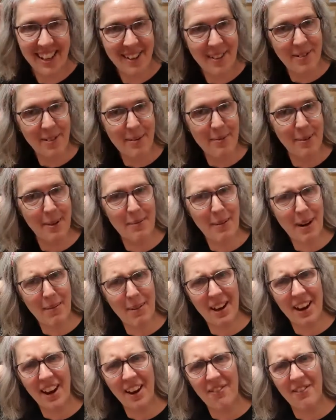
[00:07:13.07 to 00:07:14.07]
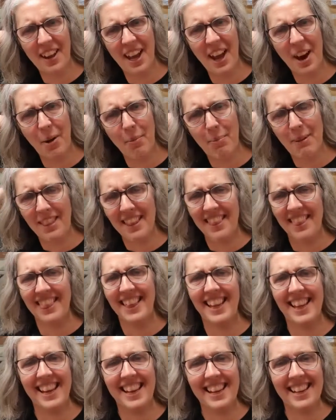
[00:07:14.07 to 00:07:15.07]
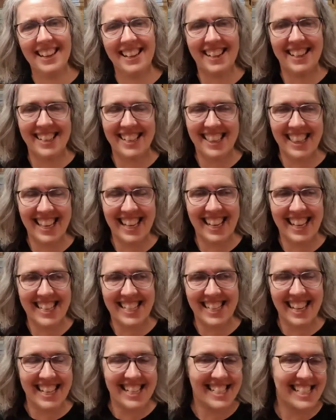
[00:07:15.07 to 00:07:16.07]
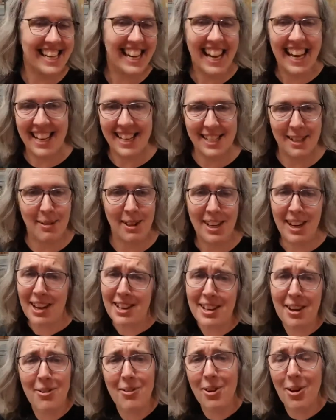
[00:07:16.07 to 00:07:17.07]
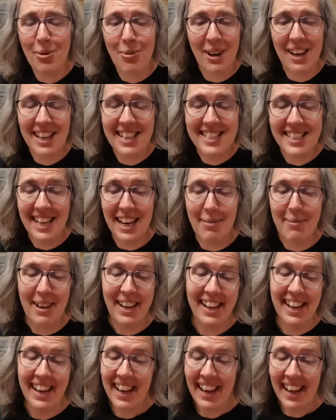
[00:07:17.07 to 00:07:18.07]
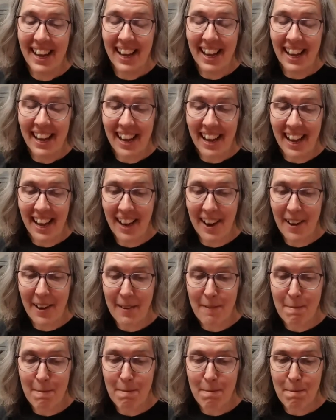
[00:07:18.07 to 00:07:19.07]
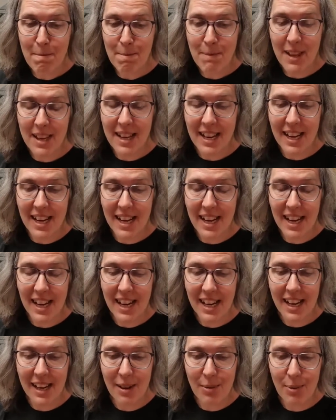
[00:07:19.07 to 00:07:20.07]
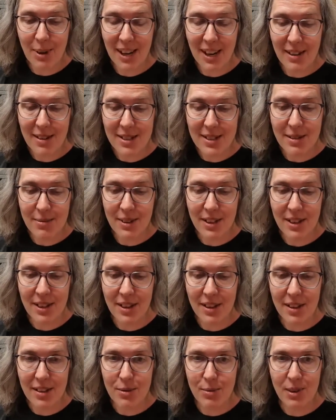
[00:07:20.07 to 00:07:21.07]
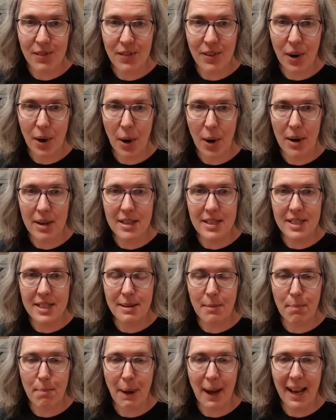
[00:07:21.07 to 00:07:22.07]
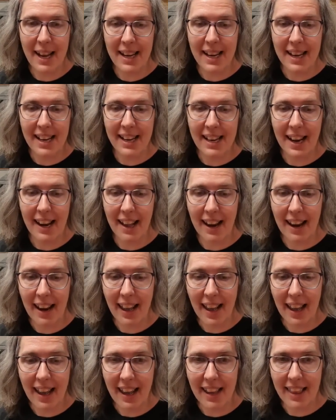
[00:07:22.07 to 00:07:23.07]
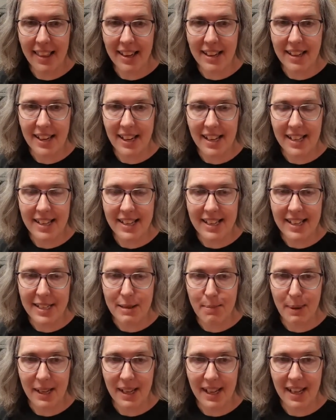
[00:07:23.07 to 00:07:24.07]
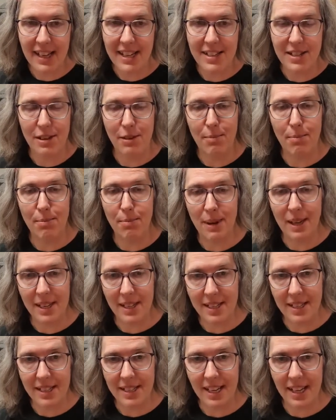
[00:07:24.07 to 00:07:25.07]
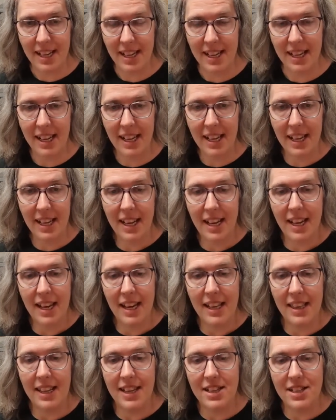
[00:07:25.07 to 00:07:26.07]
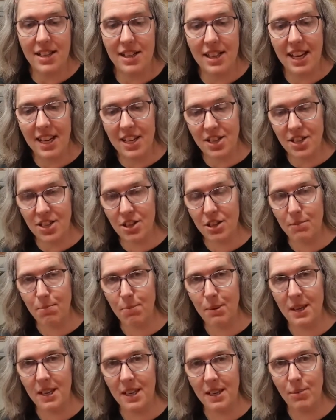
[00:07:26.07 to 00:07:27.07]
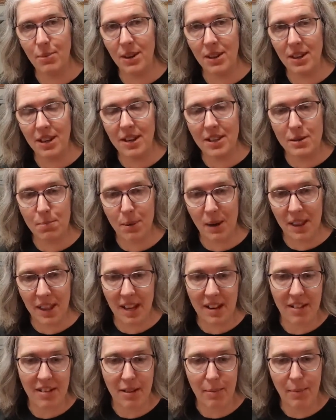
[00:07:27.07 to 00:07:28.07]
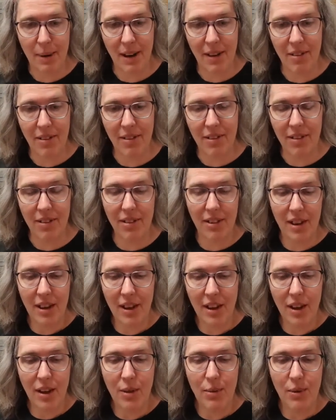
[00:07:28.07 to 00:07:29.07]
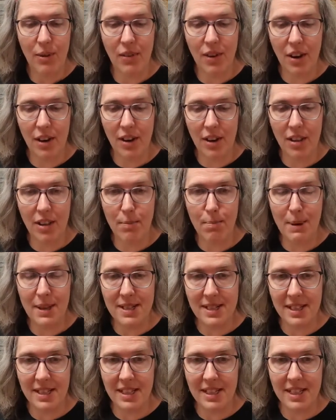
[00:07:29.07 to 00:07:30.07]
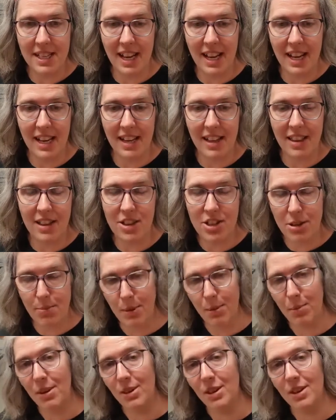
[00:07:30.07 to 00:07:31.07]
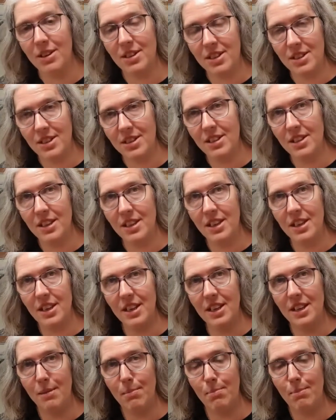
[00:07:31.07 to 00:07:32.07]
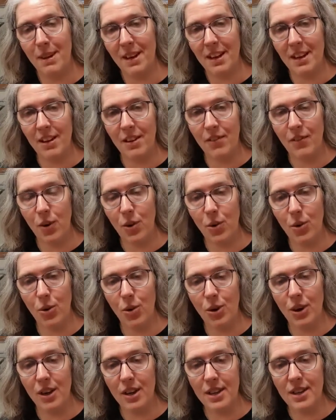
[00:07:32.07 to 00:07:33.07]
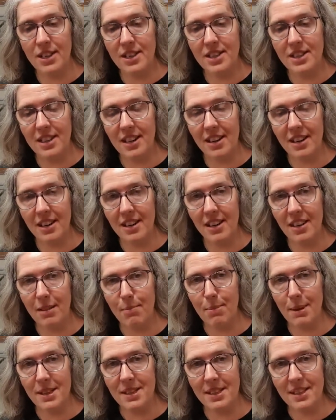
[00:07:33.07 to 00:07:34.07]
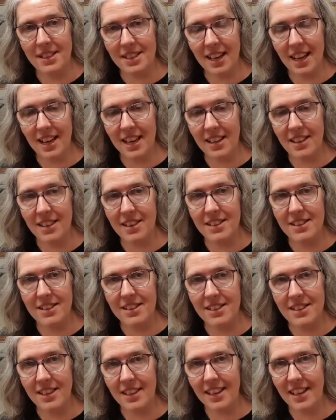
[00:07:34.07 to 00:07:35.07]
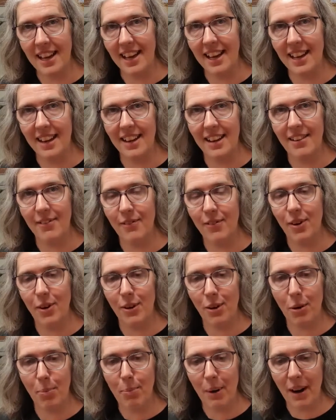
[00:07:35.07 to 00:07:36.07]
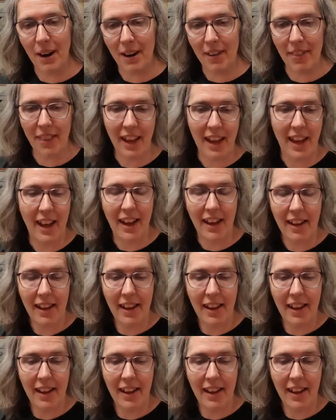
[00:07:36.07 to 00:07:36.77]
we might be after help. But then the thing is, it gets delayed, so I don't know when it's coming. What else have we got? We've got paint and clay that is being collected on Monday, and that should be with us by the end of the month. We've got another bisque container that should be with us middle of August, and another bisque container that's again following on behind that.